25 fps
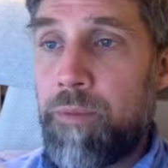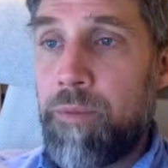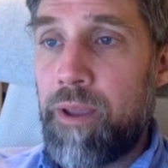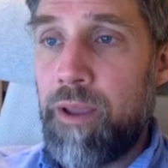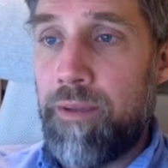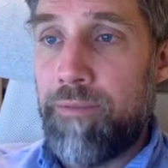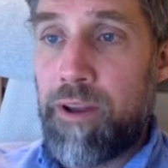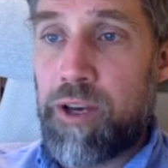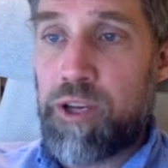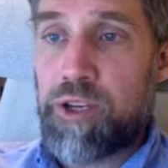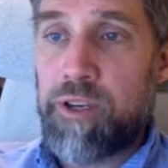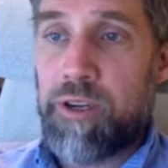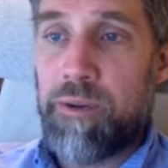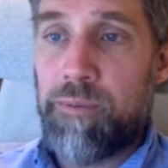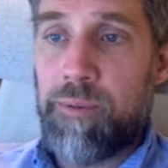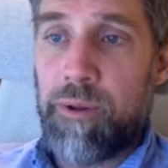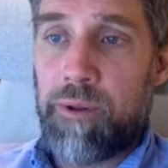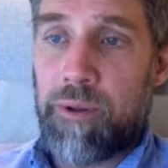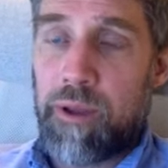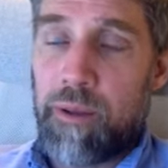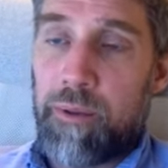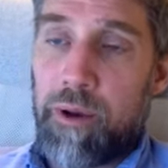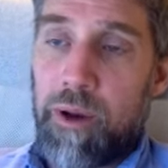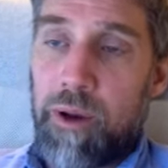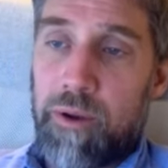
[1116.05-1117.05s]
Eventually, we'll
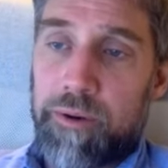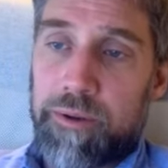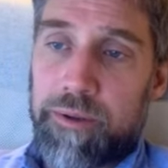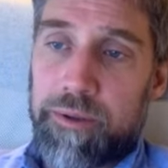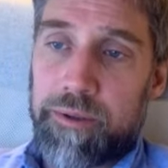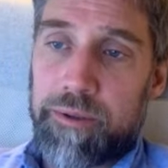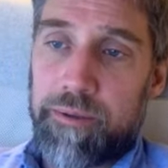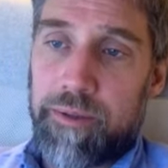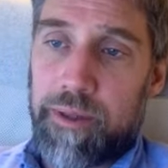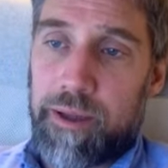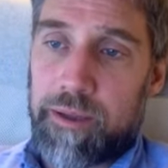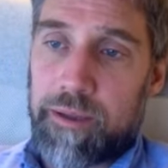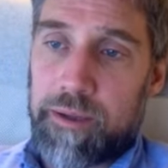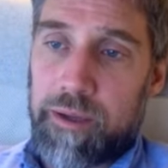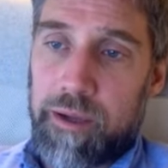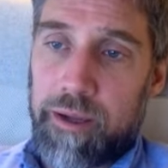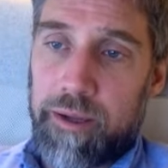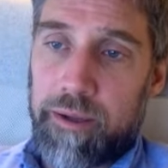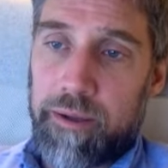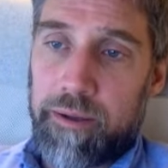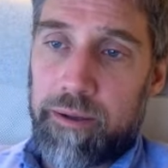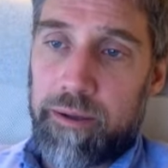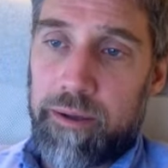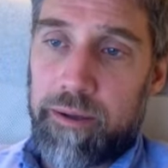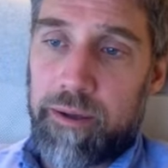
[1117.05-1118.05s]
come along to things
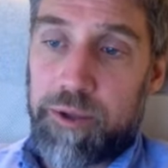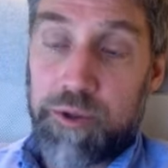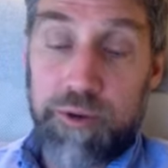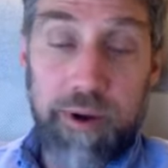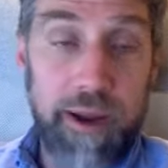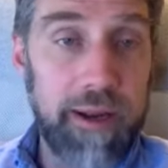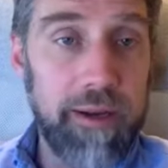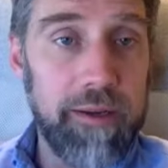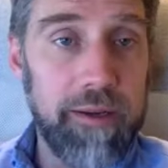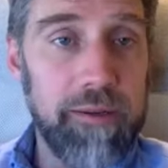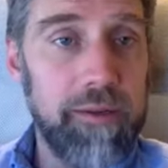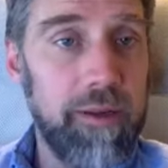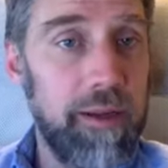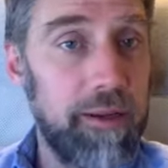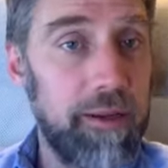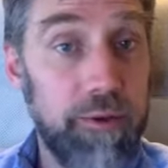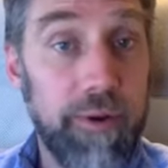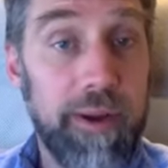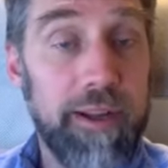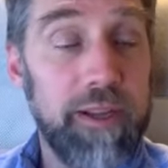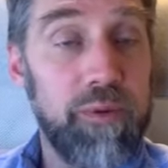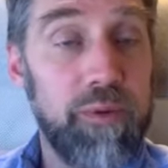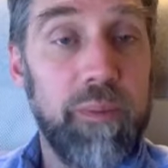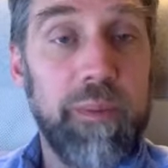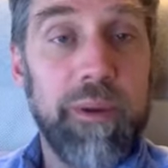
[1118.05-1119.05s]
like trains, and
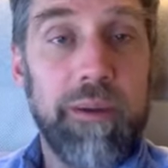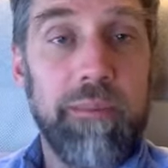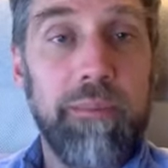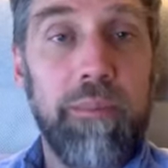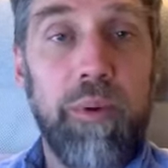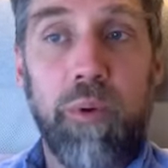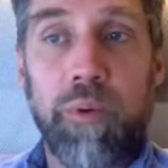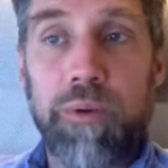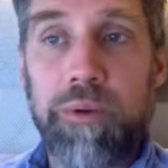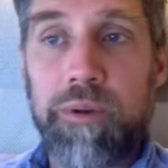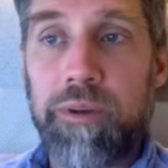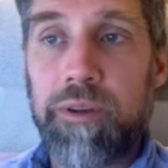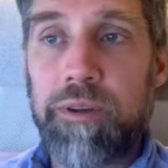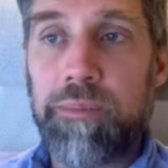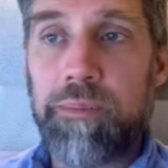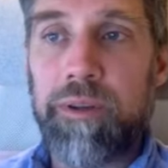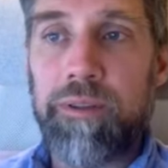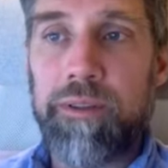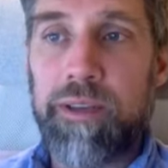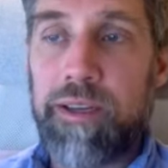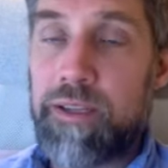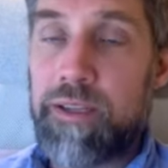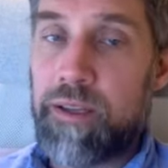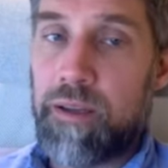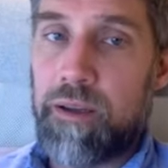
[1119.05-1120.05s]
trains will be important, but
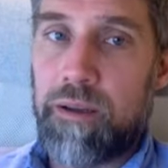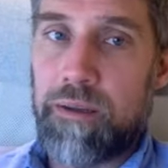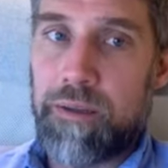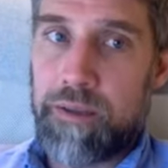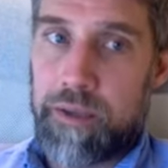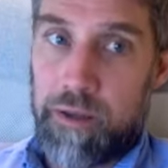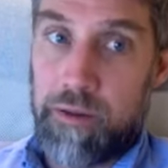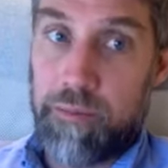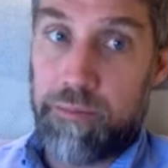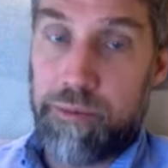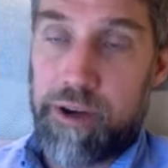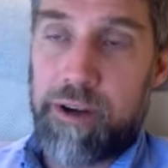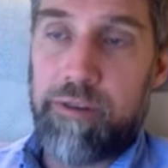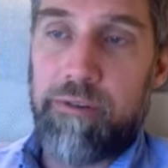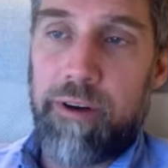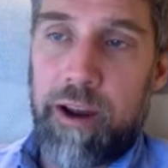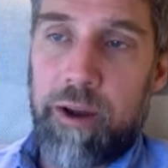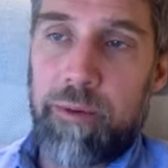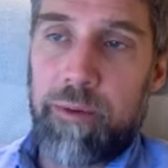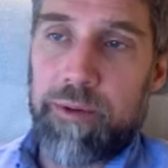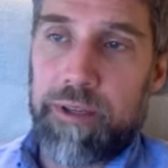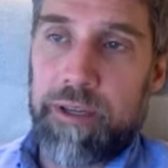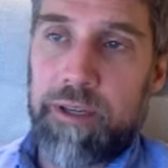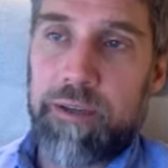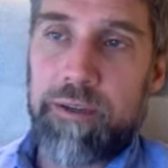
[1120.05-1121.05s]
these are still
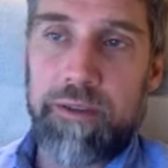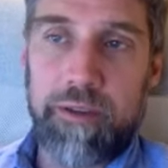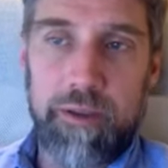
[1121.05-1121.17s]
prerequisites.